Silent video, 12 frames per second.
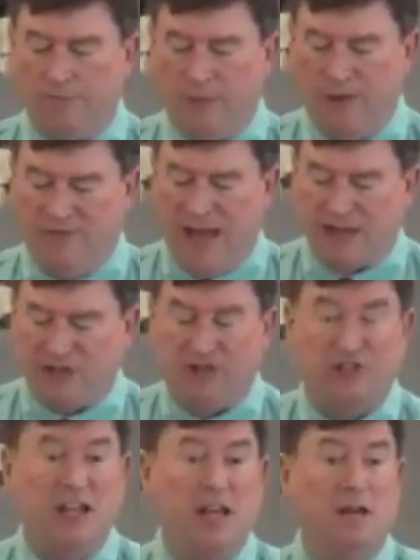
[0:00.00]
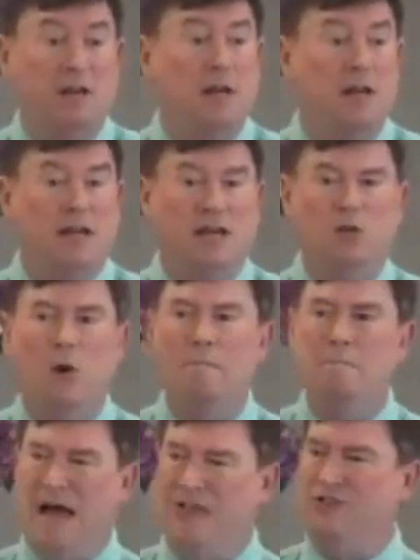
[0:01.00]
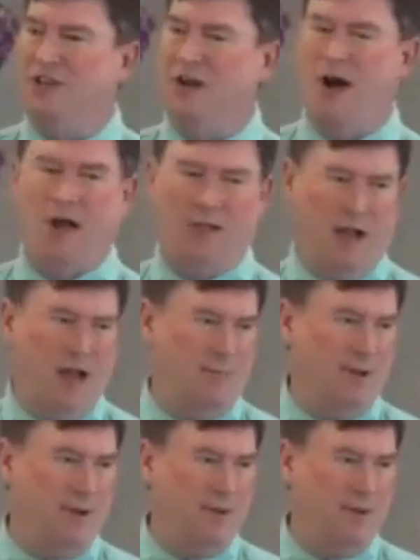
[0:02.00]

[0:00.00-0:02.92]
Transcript: in fact, sin is what messed it all up.